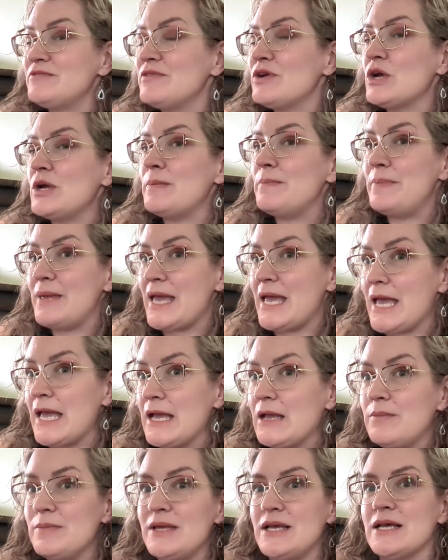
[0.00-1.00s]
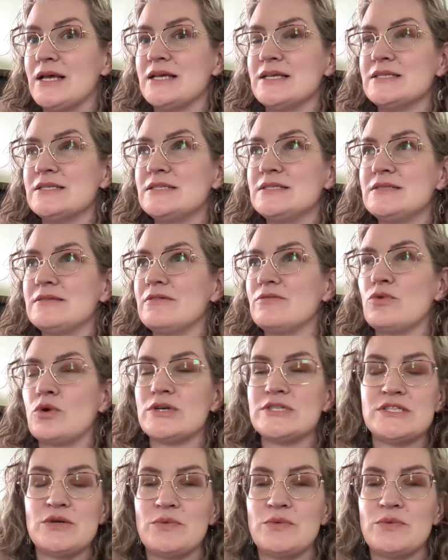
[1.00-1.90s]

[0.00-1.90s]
very big because of course